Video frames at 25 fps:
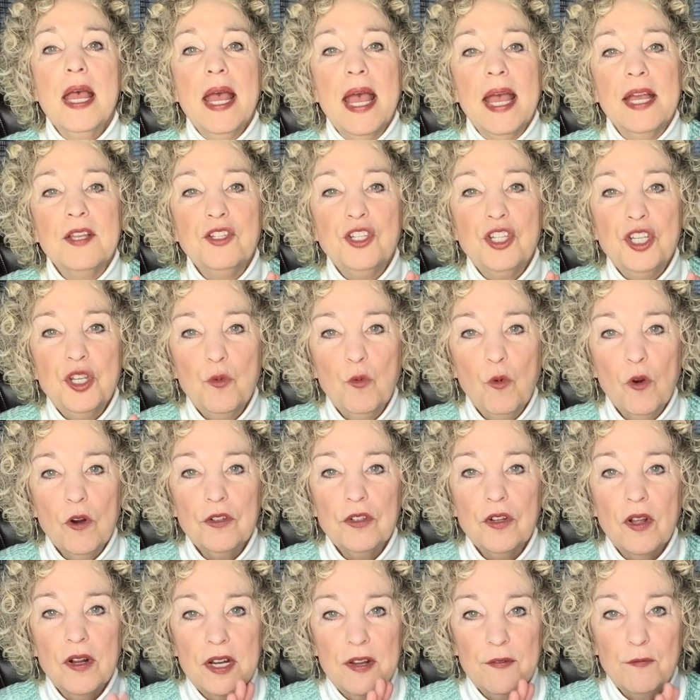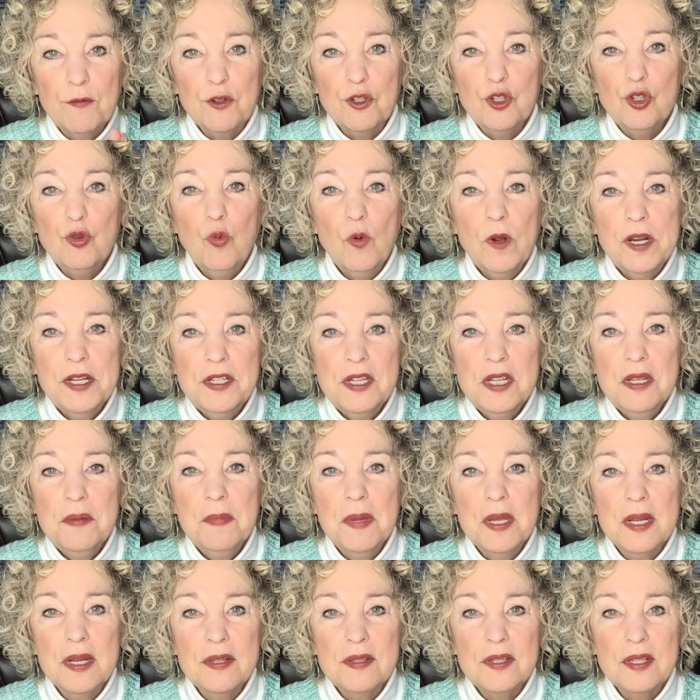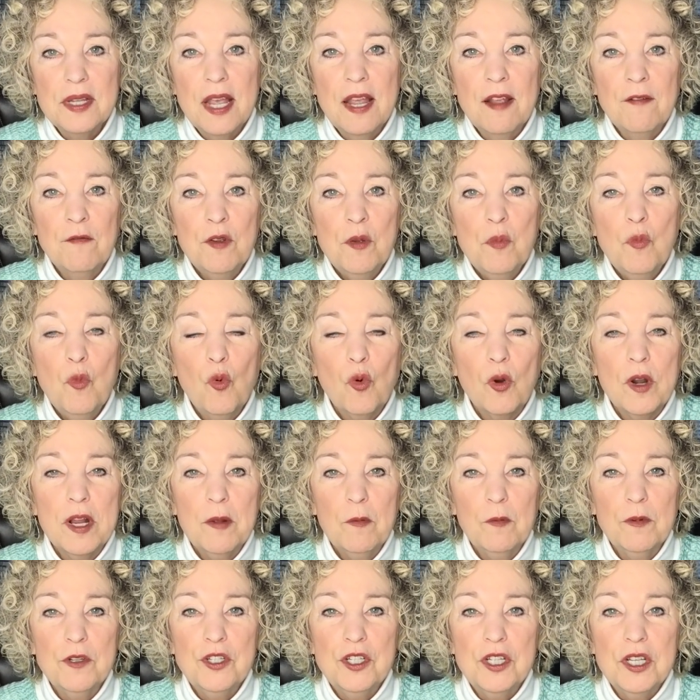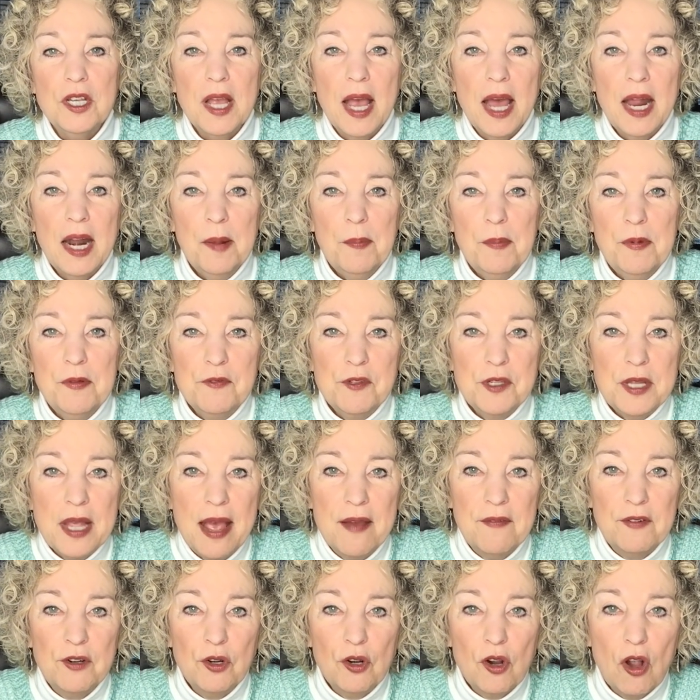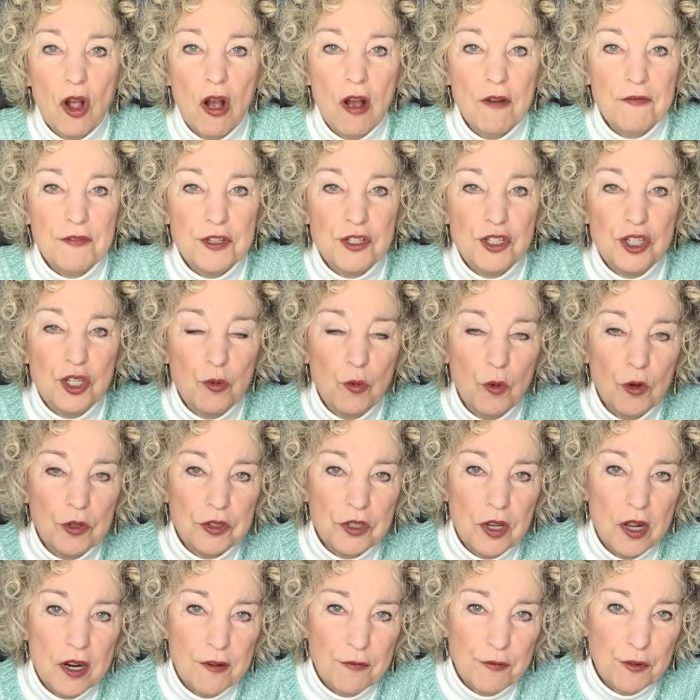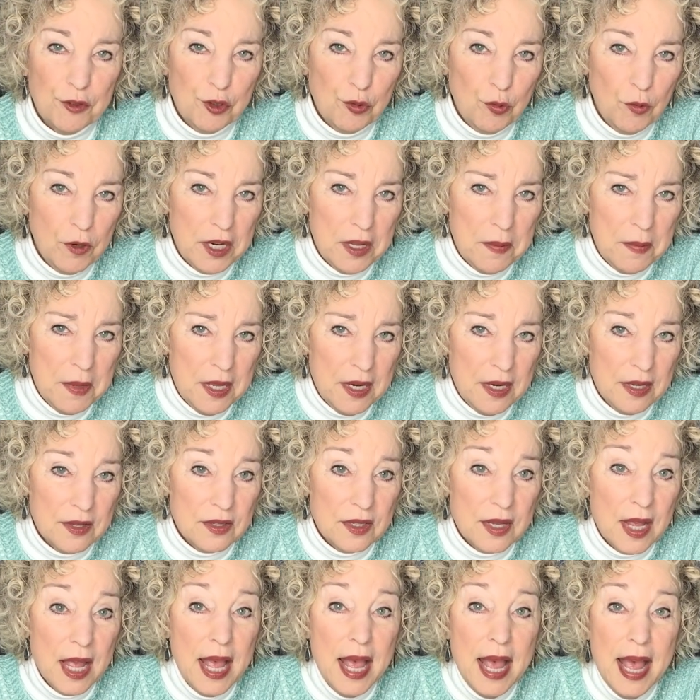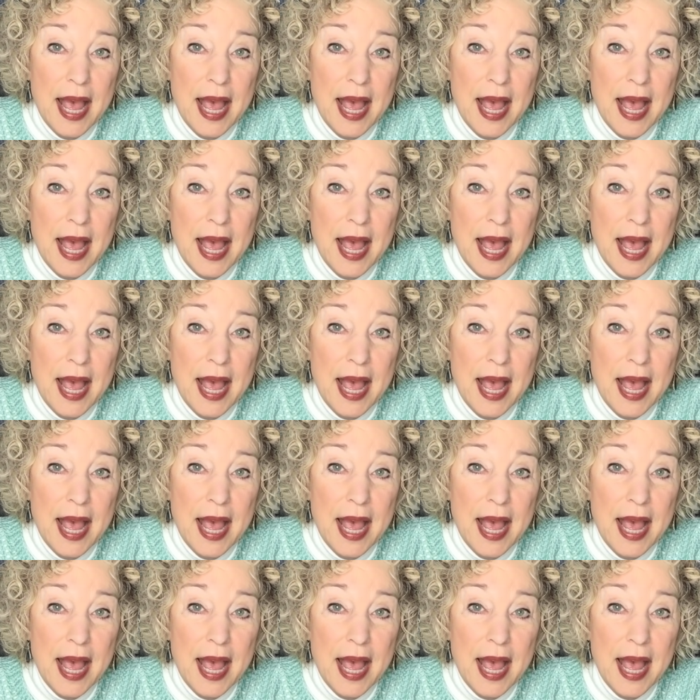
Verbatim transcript: and she worked on it for 20 minutes every morning when she got up and was having her coffee she worked on it for 20 minutes